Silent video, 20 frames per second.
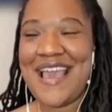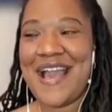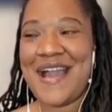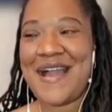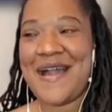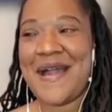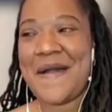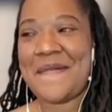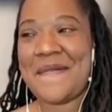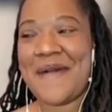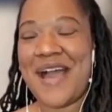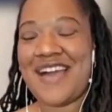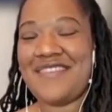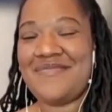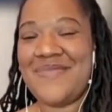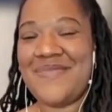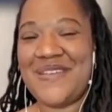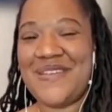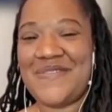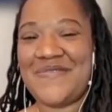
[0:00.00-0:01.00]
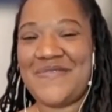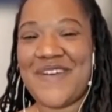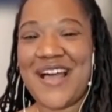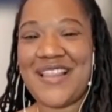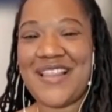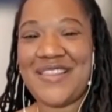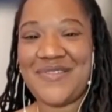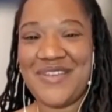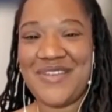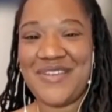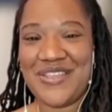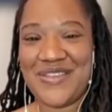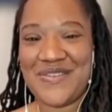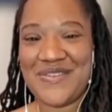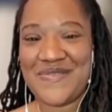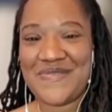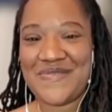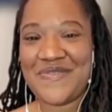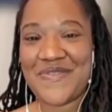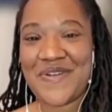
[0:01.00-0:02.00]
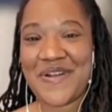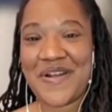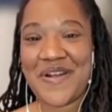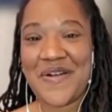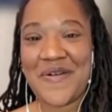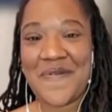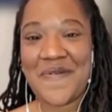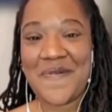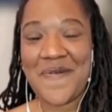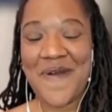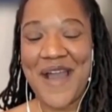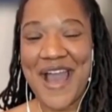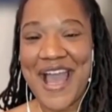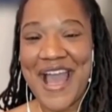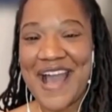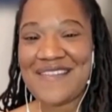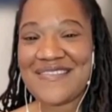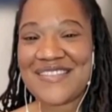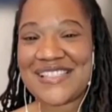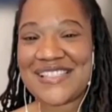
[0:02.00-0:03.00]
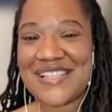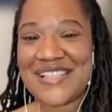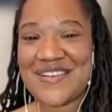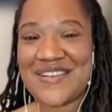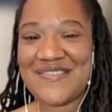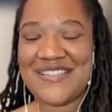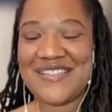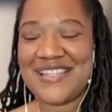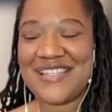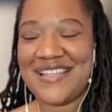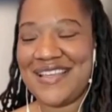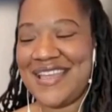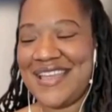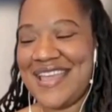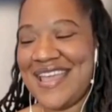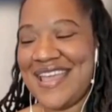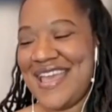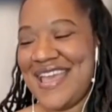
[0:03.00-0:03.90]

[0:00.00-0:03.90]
I've been following you for a while, so to